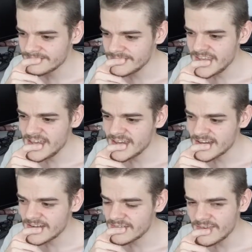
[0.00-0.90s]

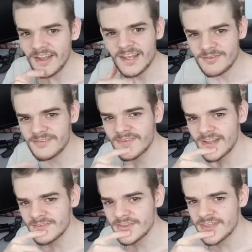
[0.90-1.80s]
yeah, I'll
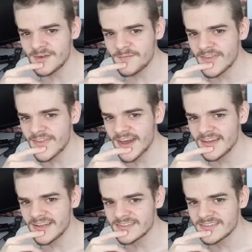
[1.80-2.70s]
have a think about
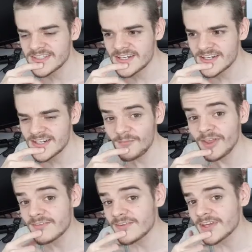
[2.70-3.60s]
that, and I
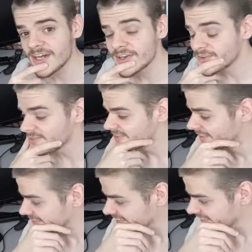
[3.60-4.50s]
might give it a go.
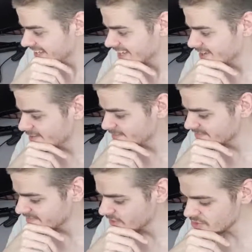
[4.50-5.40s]

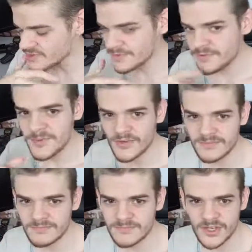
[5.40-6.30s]
Not sure if it'd be
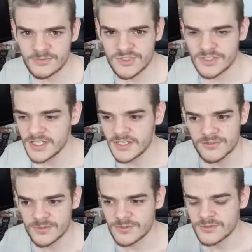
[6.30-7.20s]
on home
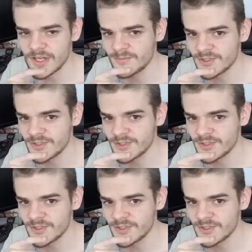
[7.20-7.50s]
studios or home